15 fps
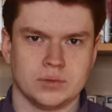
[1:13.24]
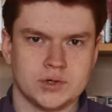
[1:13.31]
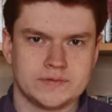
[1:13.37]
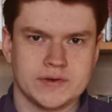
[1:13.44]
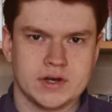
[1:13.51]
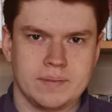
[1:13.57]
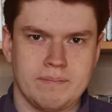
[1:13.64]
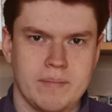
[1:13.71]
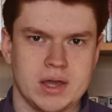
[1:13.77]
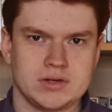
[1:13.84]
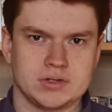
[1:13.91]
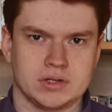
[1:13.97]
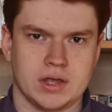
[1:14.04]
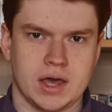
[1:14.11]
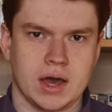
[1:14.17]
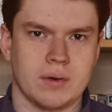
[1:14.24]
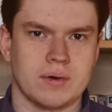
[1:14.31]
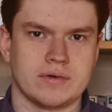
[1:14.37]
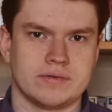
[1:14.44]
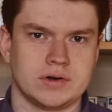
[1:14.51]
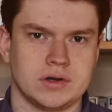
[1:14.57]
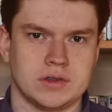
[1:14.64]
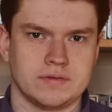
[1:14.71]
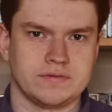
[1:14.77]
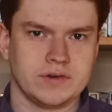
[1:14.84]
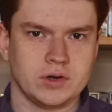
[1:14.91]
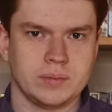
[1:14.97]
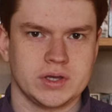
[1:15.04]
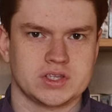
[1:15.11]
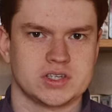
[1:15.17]
More fundamentally, however, the
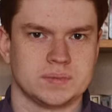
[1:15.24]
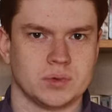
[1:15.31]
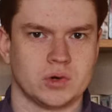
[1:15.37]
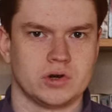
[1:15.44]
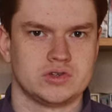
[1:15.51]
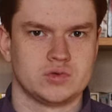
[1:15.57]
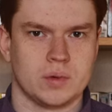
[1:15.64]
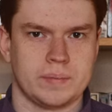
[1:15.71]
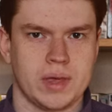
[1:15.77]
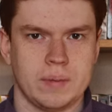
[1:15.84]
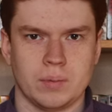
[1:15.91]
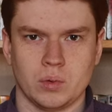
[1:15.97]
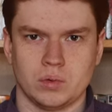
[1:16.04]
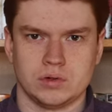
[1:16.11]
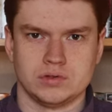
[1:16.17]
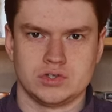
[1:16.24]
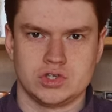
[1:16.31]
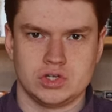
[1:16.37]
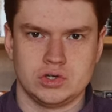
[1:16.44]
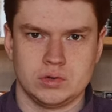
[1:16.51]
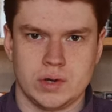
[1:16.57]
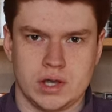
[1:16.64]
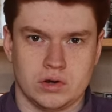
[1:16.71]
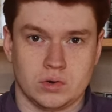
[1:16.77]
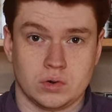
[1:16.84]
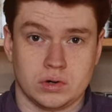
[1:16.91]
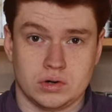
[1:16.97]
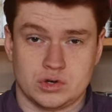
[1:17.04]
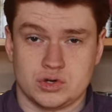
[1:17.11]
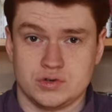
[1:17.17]
film explores what people will do in
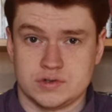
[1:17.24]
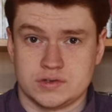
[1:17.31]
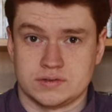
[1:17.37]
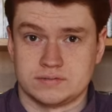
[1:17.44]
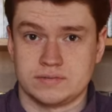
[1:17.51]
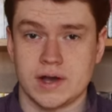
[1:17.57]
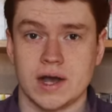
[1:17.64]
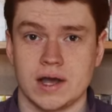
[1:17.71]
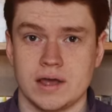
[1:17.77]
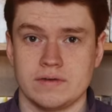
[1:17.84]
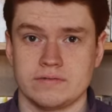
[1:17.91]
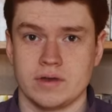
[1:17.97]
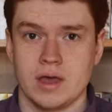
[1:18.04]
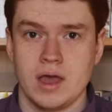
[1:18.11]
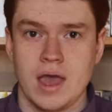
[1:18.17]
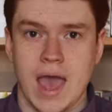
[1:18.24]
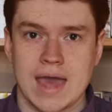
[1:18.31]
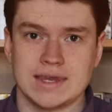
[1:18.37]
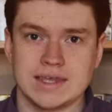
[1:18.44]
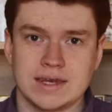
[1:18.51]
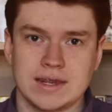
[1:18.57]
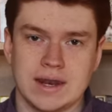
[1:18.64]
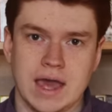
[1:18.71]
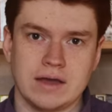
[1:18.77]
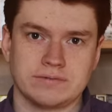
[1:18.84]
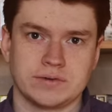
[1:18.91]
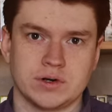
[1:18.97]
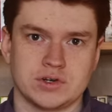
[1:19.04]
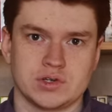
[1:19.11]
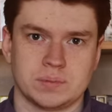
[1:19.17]
order to survive, and in an
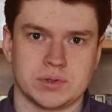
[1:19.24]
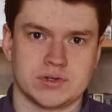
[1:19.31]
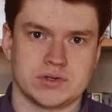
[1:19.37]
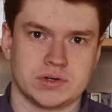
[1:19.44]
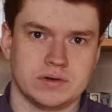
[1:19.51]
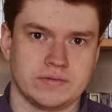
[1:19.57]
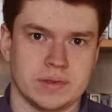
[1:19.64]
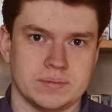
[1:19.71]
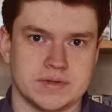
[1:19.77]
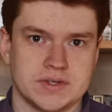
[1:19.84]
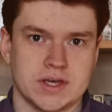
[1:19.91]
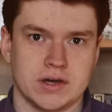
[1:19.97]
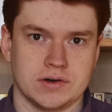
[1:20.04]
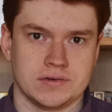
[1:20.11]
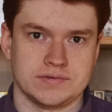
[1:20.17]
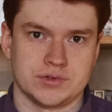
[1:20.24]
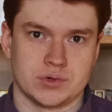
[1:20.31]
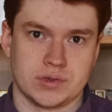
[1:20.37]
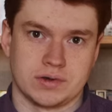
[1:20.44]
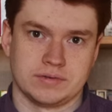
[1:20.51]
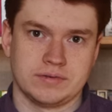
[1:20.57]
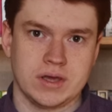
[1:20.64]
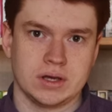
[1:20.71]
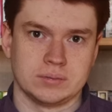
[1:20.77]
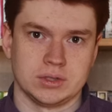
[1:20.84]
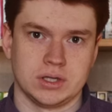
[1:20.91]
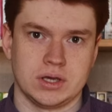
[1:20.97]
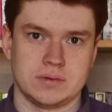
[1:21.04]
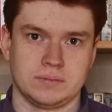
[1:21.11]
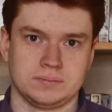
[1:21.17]
effort to preserve themselves or their
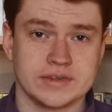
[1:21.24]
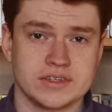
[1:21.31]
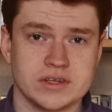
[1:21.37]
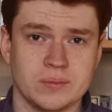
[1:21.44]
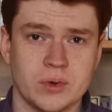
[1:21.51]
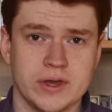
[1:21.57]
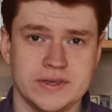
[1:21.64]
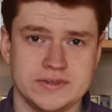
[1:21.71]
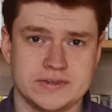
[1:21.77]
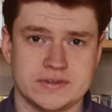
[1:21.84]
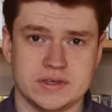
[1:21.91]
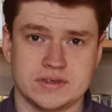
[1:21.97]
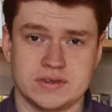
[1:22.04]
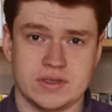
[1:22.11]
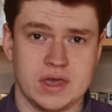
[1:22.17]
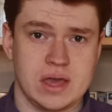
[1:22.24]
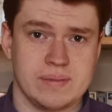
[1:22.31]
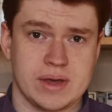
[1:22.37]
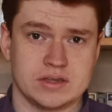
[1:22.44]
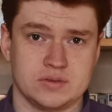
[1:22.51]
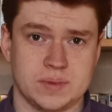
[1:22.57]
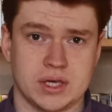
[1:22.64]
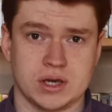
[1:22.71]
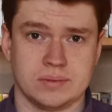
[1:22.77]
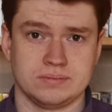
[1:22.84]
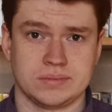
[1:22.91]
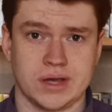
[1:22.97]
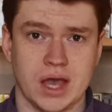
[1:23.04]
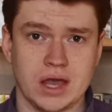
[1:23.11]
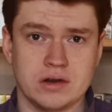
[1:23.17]
family. In some ways, this theme has
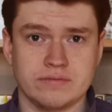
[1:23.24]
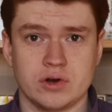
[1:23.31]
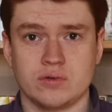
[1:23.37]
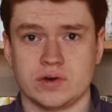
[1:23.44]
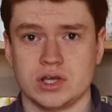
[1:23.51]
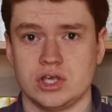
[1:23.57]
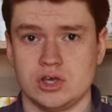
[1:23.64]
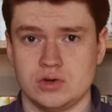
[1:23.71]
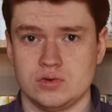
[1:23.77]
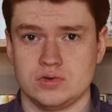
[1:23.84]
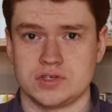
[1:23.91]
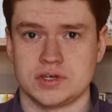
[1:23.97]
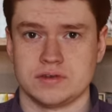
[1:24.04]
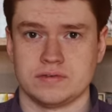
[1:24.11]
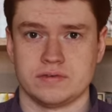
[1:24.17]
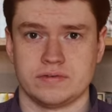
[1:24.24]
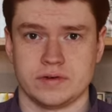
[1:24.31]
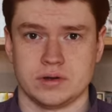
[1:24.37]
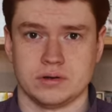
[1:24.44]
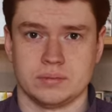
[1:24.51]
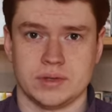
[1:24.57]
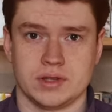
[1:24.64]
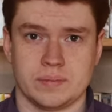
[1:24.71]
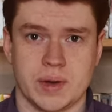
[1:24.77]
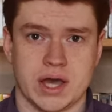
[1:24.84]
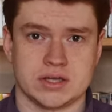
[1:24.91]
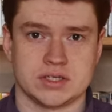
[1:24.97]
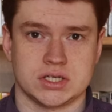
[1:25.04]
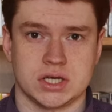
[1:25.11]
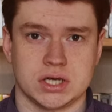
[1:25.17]
become kind of overused in film in the
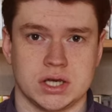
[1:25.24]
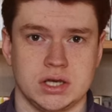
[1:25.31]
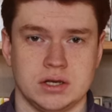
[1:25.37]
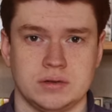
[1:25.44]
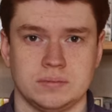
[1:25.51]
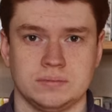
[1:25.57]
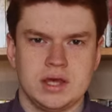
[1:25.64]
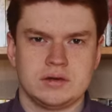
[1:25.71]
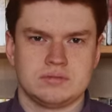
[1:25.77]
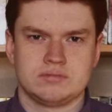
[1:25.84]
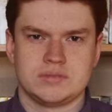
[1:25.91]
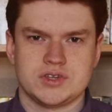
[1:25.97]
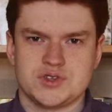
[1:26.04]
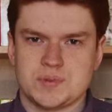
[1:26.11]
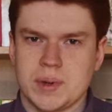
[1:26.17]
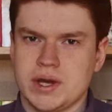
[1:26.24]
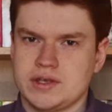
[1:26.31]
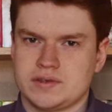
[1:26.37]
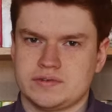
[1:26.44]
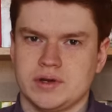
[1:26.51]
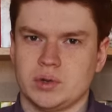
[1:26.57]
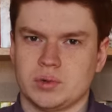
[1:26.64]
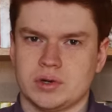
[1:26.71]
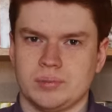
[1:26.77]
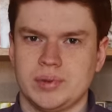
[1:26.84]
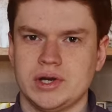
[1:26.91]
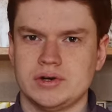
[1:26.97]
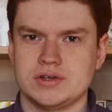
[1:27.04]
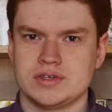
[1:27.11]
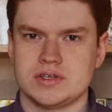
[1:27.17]
past decade. Yet, despite its frequent
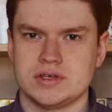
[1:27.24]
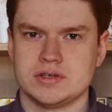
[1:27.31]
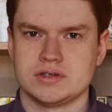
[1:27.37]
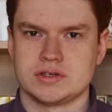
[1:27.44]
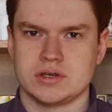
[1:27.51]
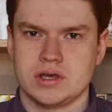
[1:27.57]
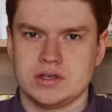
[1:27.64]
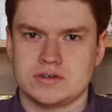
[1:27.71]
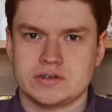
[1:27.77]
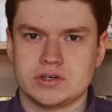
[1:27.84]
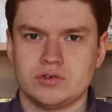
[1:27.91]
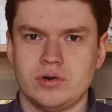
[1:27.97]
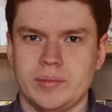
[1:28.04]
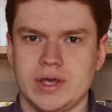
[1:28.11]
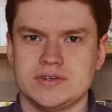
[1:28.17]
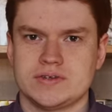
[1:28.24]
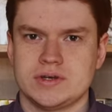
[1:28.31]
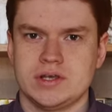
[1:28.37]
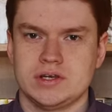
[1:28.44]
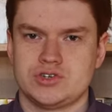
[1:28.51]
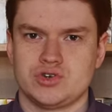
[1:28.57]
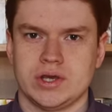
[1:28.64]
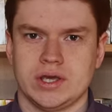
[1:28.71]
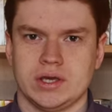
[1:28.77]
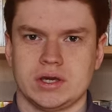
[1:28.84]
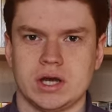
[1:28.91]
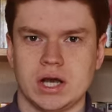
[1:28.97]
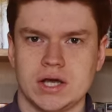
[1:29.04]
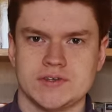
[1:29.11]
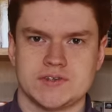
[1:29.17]
appearances, it still remains an intriguing
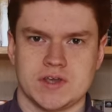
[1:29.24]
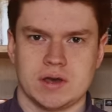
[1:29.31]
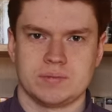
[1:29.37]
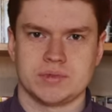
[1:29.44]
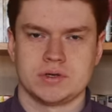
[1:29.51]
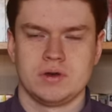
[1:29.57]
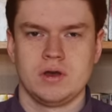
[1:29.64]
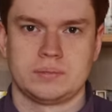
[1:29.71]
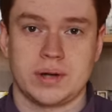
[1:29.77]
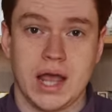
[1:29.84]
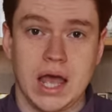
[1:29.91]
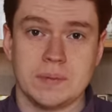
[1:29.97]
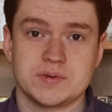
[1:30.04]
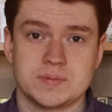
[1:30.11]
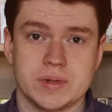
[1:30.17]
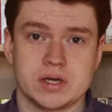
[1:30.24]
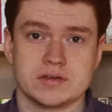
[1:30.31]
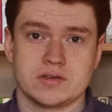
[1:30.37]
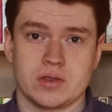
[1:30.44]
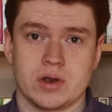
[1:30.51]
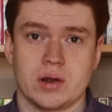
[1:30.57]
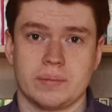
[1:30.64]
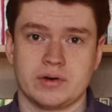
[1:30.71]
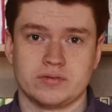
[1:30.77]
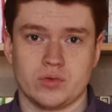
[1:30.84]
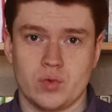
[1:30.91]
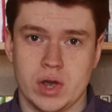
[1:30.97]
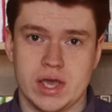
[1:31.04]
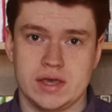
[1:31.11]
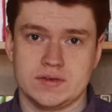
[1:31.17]
concept, perhaps because of the number of
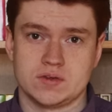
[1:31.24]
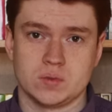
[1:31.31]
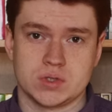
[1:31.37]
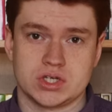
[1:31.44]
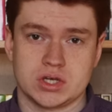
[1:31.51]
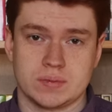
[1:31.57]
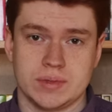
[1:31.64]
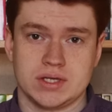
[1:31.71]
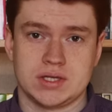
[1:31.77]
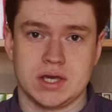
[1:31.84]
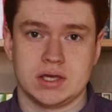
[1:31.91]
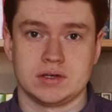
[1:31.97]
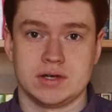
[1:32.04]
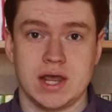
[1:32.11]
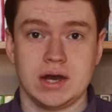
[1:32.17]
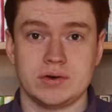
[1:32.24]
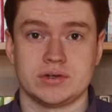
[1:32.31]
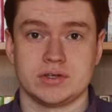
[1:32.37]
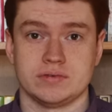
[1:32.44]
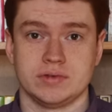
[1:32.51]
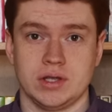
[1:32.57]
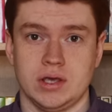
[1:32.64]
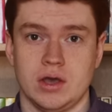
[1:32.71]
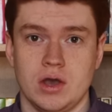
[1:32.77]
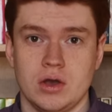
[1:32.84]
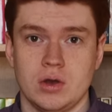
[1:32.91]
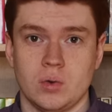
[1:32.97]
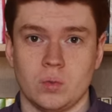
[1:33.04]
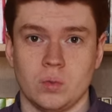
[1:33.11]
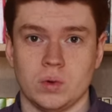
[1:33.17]
ways in which it can be taken narratively,
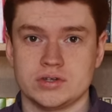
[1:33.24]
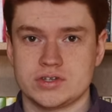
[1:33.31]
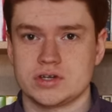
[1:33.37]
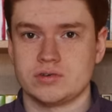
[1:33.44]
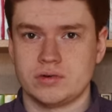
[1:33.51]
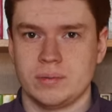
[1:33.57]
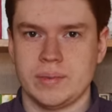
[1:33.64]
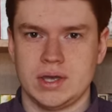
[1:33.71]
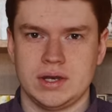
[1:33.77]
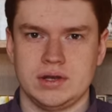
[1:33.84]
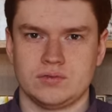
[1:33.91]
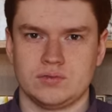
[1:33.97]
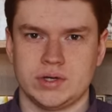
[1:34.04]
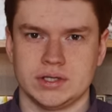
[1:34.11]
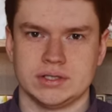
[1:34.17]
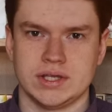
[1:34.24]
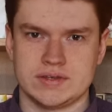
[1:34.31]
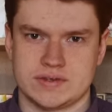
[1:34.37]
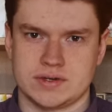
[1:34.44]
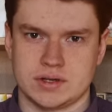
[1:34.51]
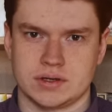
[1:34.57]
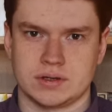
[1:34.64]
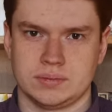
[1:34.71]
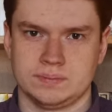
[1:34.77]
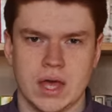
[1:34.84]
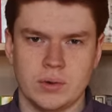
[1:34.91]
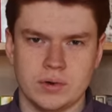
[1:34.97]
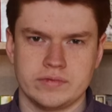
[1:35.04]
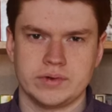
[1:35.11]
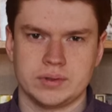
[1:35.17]
while still remaining realistic.
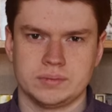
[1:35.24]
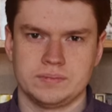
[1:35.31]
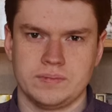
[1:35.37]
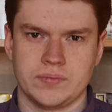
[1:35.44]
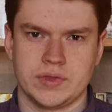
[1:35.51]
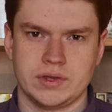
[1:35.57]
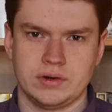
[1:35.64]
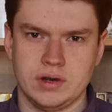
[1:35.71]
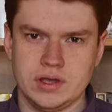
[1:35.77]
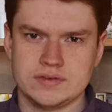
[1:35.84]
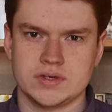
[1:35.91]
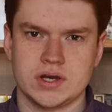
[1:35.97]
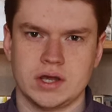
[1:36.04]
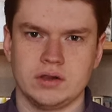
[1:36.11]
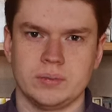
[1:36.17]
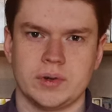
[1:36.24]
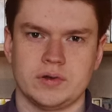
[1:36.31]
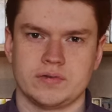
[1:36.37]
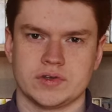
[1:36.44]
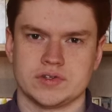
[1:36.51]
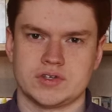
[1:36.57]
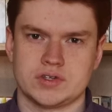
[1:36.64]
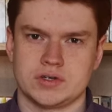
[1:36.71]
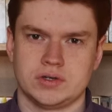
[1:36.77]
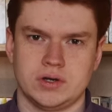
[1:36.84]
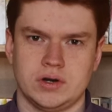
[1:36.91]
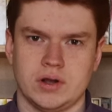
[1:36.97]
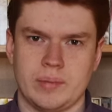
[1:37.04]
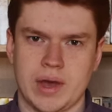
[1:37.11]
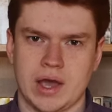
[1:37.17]
However, there is an element of
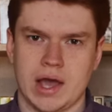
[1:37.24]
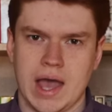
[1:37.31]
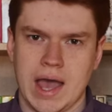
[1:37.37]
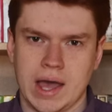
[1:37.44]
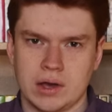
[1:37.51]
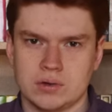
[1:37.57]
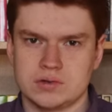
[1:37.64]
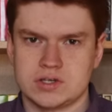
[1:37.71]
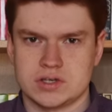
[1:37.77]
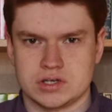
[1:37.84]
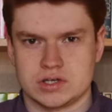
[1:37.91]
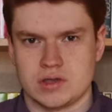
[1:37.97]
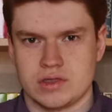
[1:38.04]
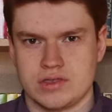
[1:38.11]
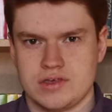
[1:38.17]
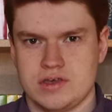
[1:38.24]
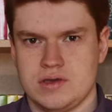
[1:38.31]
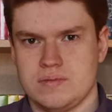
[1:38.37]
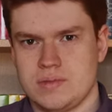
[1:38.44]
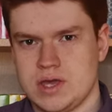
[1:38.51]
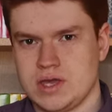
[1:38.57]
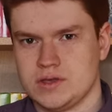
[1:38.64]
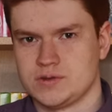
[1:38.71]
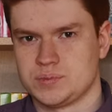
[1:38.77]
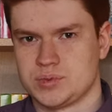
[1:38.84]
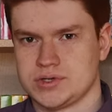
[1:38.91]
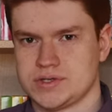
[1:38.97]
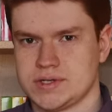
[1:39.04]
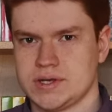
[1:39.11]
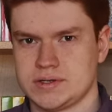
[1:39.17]
concern about how such a theme is
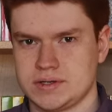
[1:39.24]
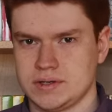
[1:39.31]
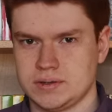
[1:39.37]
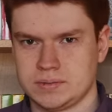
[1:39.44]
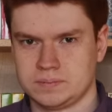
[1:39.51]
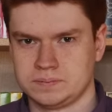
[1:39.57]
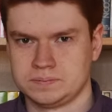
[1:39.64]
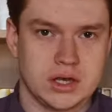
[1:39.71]
presented.